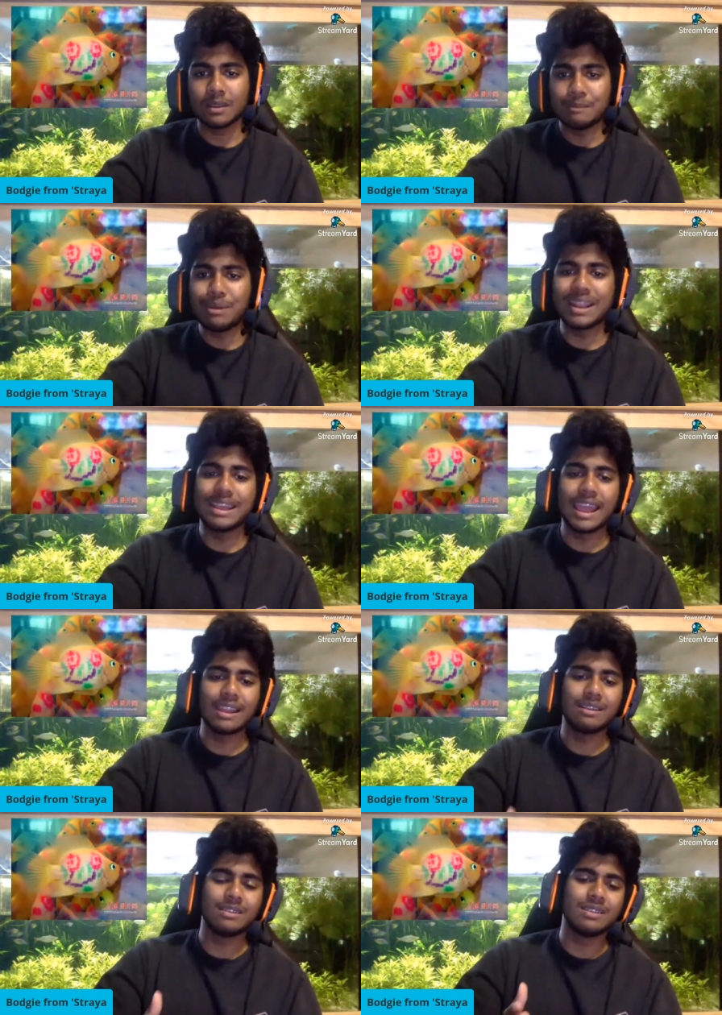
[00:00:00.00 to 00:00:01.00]
but
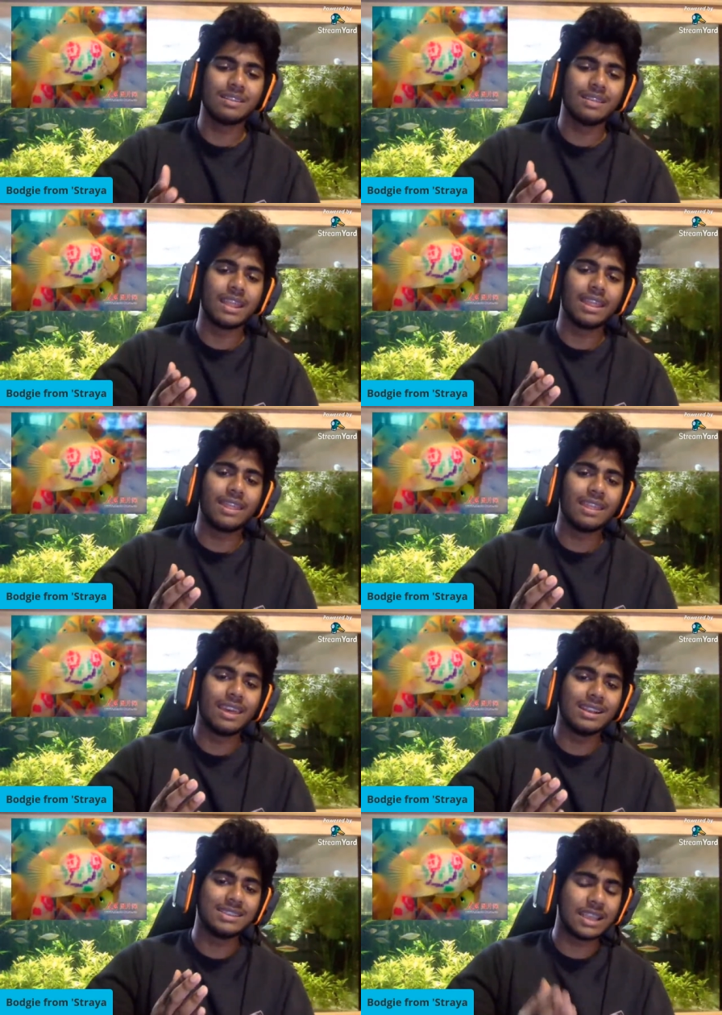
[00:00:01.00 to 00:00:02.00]
again,
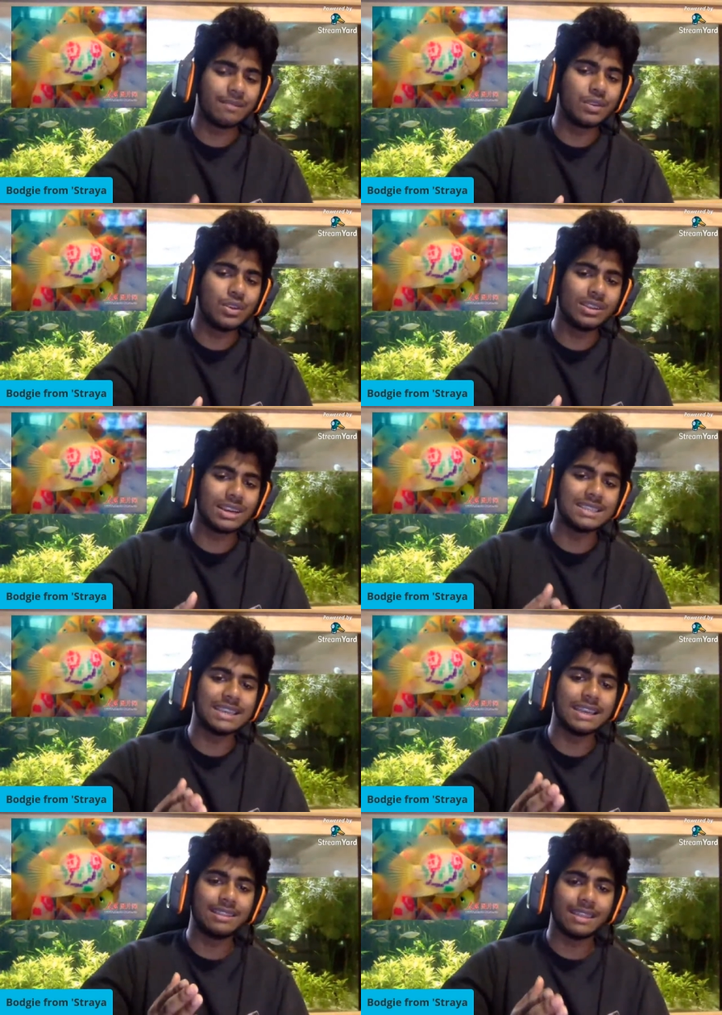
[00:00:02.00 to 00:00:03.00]
instead of
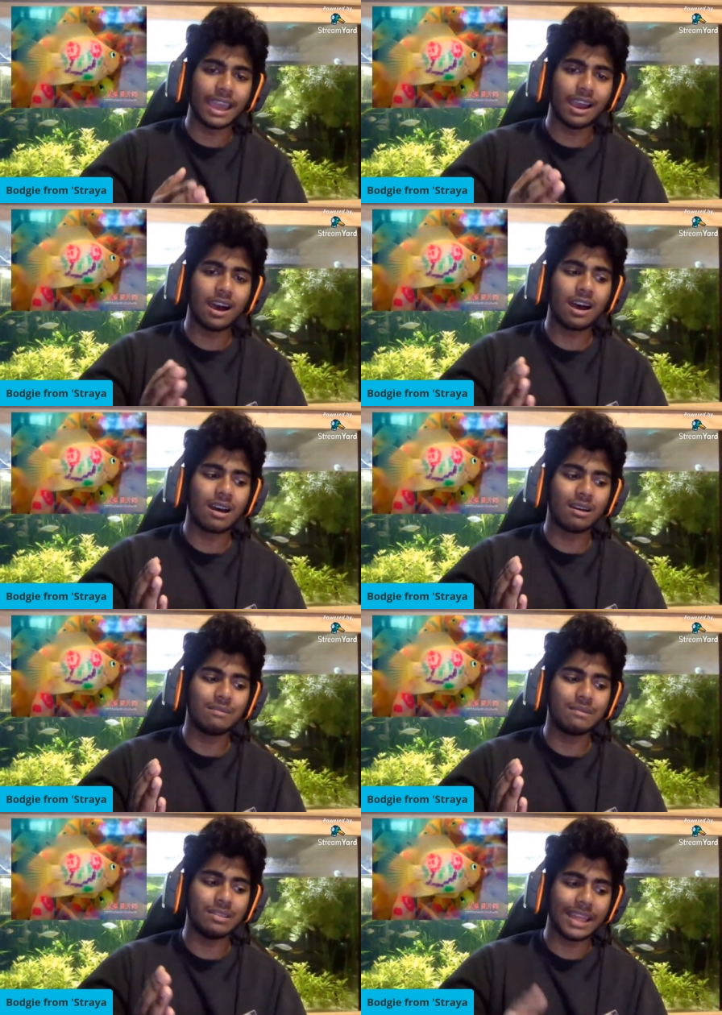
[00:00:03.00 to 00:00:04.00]
euthanizing it, they are
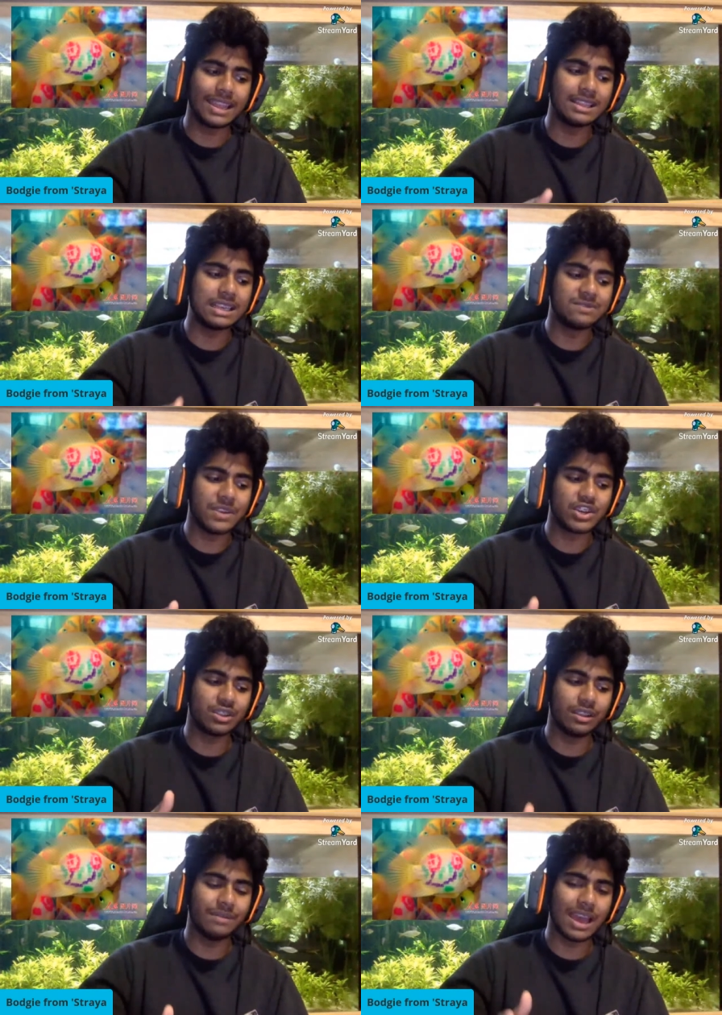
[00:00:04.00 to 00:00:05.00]
letting these fish
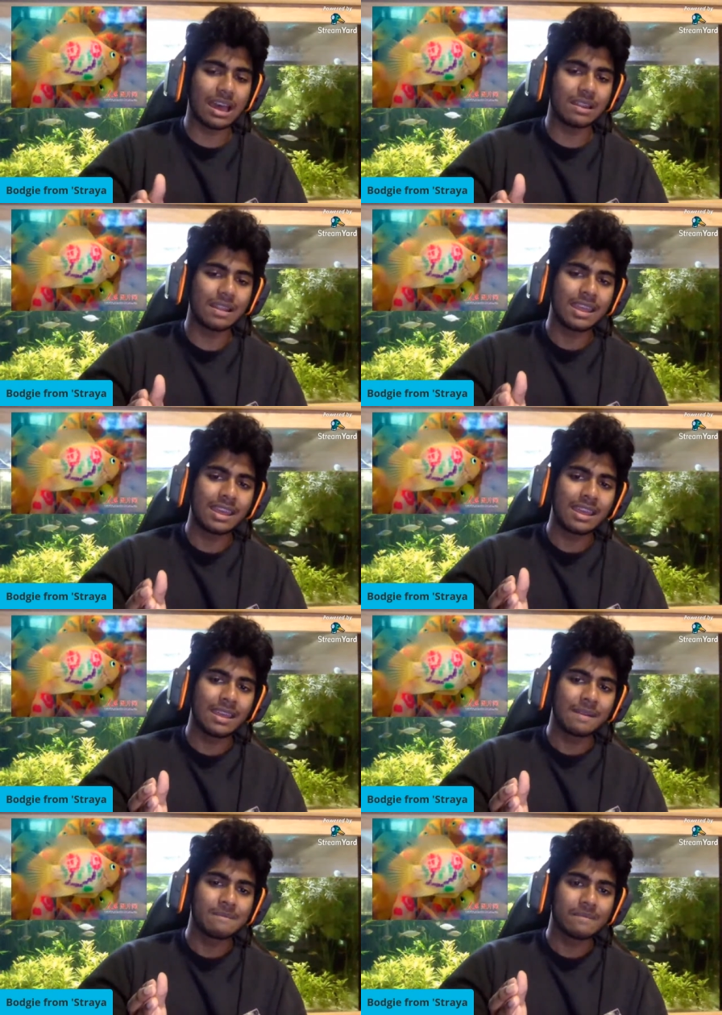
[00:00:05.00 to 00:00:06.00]
live out
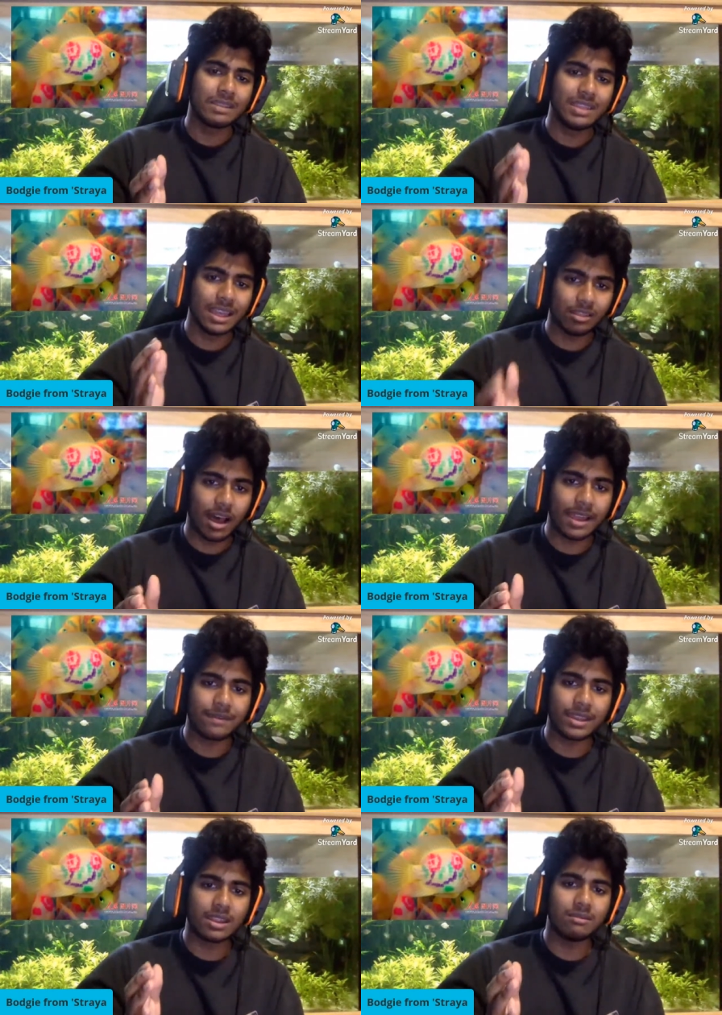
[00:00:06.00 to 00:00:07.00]
their life
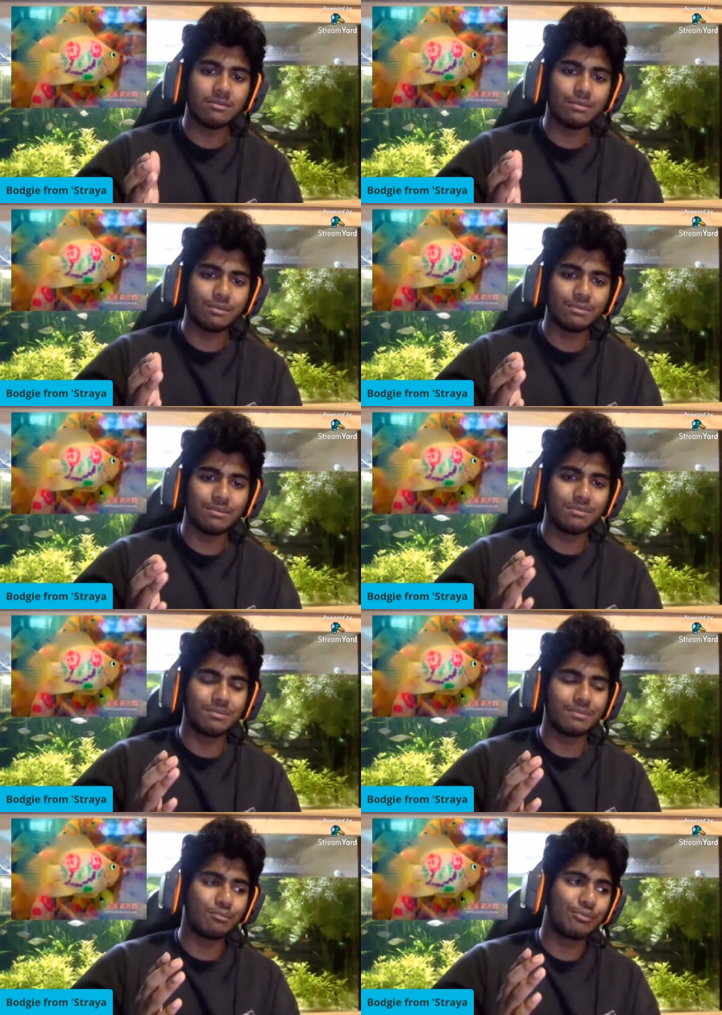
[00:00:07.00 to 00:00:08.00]
in
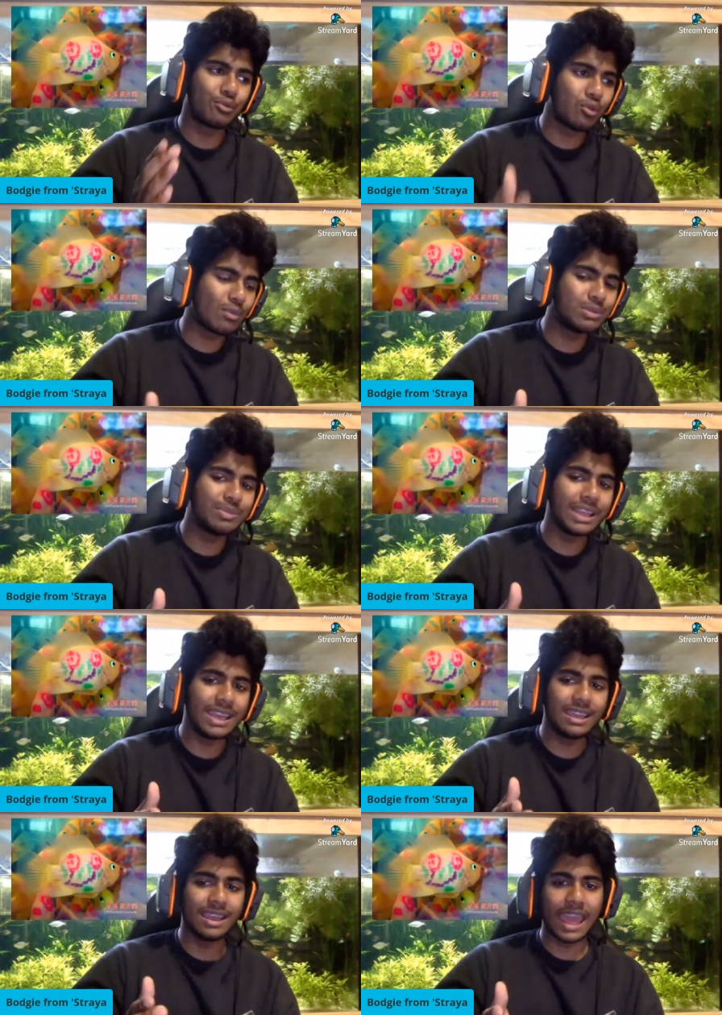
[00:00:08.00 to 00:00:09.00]

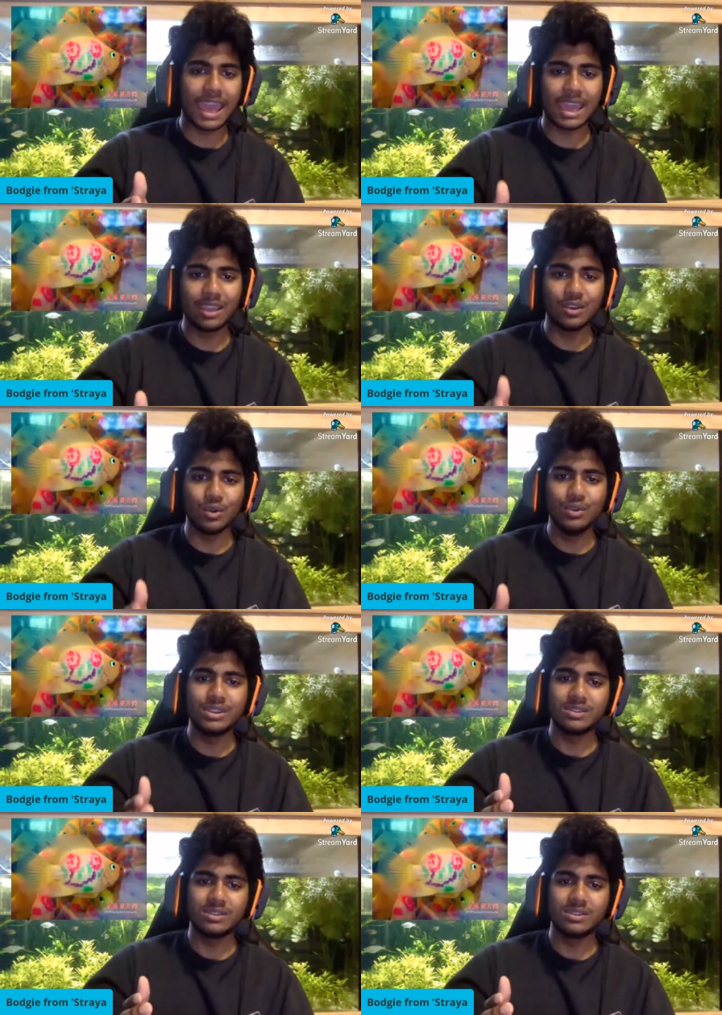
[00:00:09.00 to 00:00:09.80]
probably a good